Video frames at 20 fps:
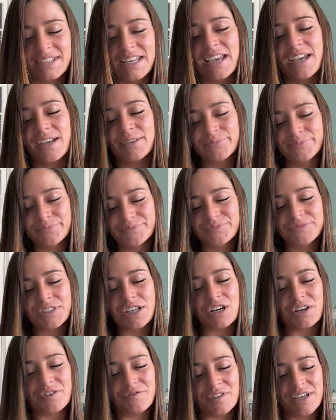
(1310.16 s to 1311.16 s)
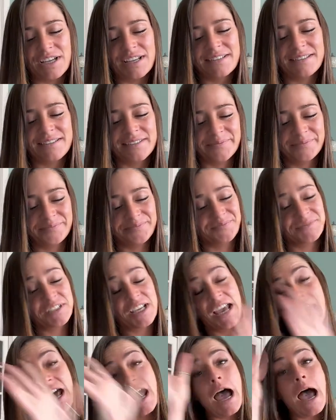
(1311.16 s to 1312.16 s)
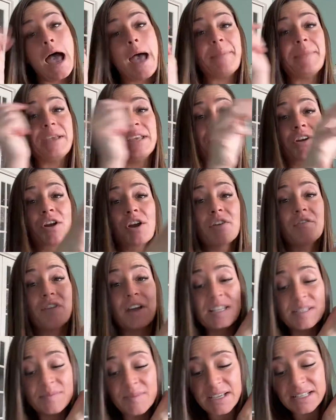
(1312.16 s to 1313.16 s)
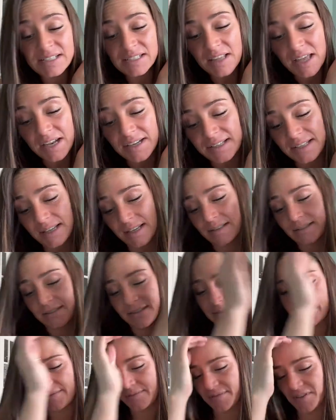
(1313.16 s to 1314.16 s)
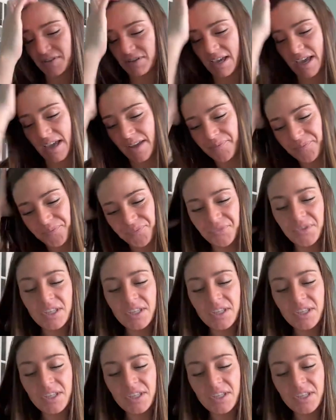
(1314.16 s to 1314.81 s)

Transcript: Yeah, our advice. I mean, our advice makes a lot of sense, okay?